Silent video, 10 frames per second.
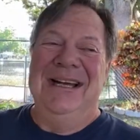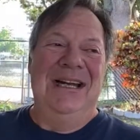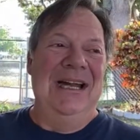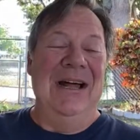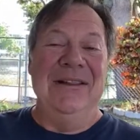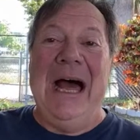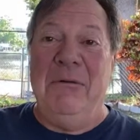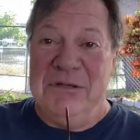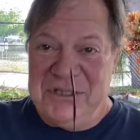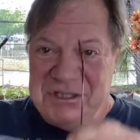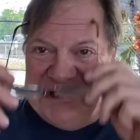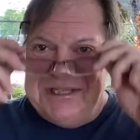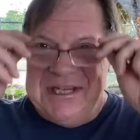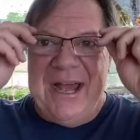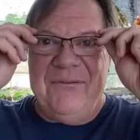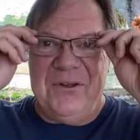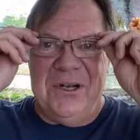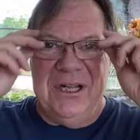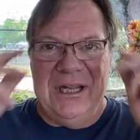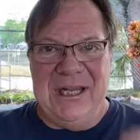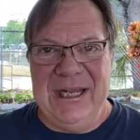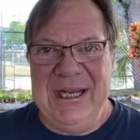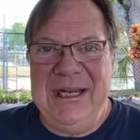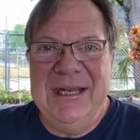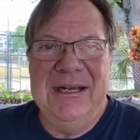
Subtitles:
Now that was definitely